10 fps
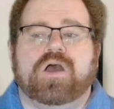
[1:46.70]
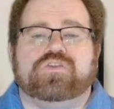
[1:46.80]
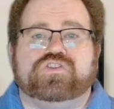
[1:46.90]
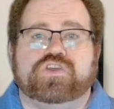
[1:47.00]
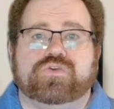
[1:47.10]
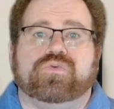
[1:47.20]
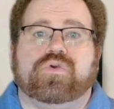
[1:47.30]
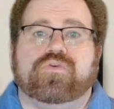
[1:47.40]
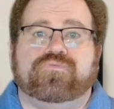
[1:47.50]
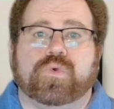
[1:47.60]
2.
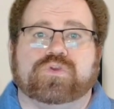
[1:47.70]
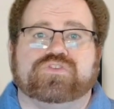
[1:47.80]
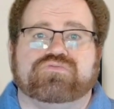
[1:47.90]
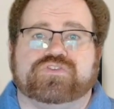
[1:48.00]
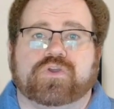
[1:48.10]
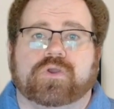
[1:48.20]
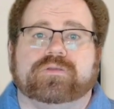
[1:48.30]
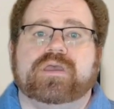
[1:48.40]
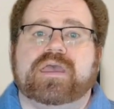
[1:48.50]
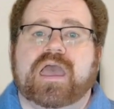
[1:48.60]
Forced restart.
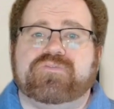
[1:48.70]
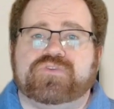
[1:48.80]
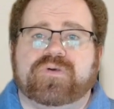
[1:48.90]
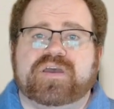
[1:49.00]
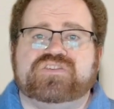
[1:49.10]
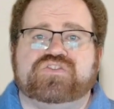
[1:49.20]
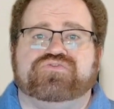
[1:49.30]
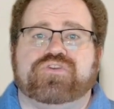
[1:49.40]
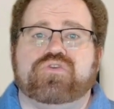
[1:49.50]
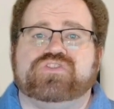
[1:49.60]
If your device is
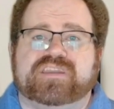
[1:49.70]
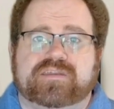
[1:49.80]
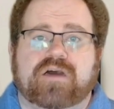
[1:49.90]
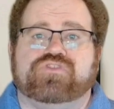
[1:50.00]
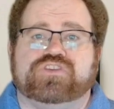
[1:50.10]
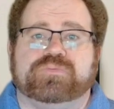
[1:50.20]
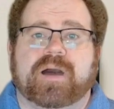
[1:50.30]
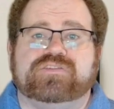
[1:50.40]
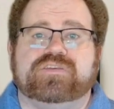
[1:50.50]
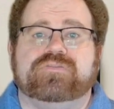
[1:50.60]
frozen and
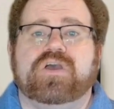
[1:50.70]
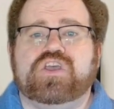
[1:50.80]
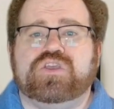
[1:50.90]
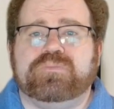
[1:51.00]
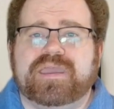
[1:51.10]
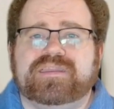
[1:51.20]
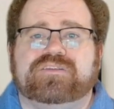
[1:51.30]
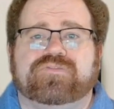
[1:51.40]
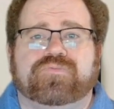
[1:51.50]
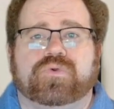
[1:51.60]
unresponsive, you may need
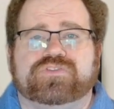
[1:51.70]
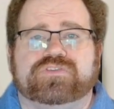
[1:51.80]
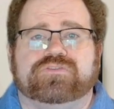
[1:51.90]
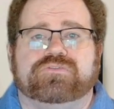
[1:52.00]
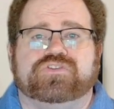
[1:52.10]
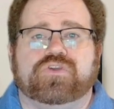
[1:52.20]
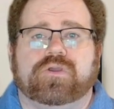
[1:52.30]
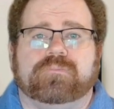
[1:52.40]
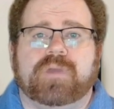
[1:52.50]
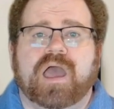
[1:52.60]
to force it to
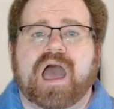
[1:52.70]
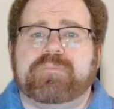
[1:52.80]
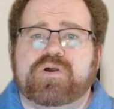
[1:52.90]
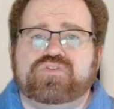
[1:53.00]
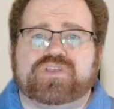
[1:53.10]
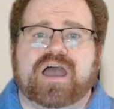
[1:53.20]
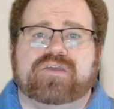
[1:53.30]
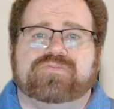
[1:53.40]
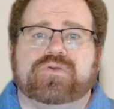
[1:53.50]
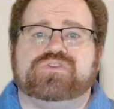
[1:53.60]
restart. On most
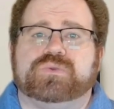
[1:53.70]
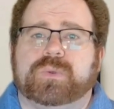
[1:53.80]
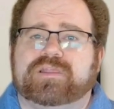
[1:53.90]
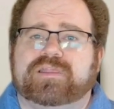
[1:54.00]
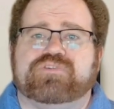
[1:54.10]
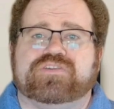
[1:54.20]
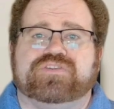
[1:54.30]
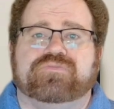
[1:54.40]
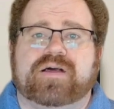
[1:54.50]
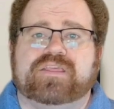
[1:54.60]
iPhones, quickly press the
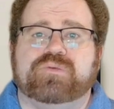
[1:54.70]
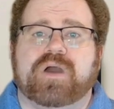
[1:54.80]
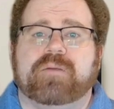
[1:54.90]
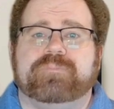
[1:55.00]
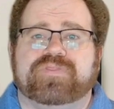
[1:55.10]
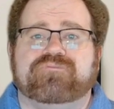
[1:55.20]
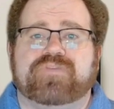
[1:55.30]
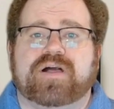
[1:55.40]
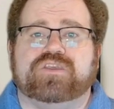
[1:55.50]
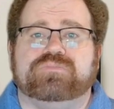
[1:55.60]
volume up, then
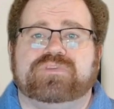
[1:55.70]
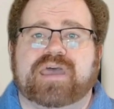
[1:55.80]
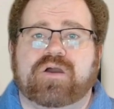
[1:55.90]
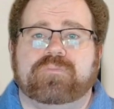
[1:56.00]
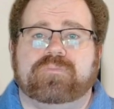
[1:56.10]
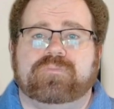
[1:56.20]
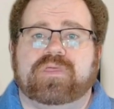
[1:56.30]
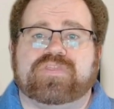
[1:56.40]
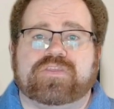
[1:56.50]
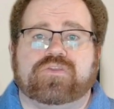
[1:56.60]
volume down,
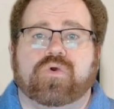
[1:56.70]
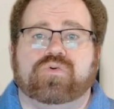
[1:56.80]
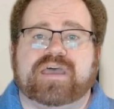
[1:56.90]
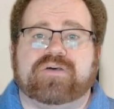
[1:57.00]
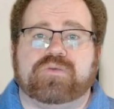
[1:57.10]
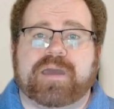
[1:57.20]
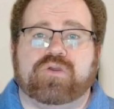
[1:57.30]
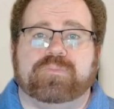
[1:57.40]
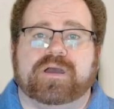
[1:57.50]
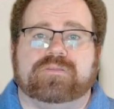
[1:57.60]
then hold down the
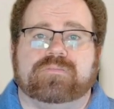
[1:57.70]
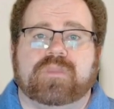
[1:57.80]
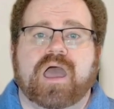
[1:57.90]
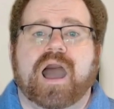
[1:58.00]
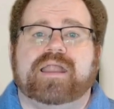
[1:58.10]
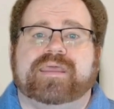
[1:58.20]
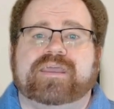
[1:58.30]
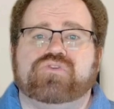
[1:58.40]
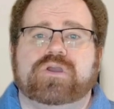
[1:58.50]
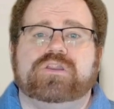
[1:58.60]
power button. On
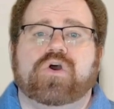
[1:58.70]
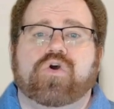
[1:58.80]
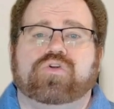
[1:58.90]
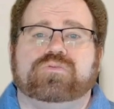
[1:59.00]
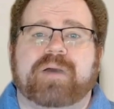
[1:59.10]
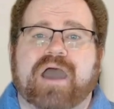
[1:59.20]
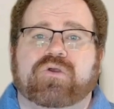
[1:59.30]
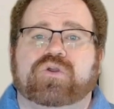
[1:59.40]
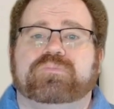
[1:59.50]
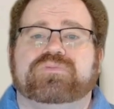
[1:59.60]
Android, hold
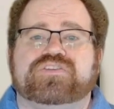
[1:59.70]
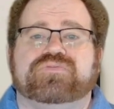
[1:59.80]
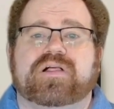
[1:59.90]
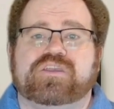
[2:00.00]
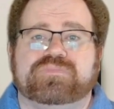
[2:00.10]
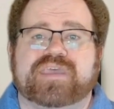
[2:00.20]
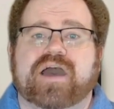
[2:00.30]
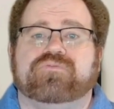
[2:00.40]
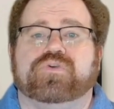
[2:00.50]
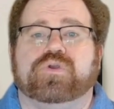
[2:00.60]
power plus volume
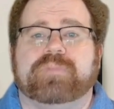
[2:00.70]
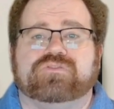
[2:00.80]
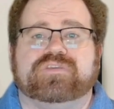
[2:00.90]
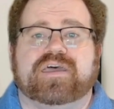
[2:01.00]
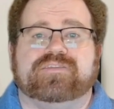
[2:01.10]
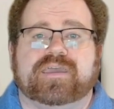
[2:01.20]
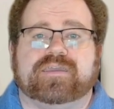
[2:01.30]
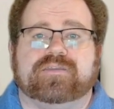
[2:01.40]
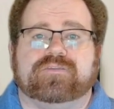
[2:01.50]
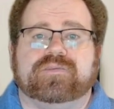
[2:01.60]
down for about 10
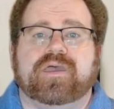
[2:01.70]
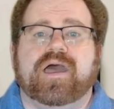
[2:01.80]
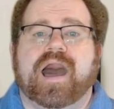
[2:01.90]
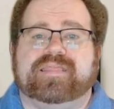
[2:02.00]
seconds. On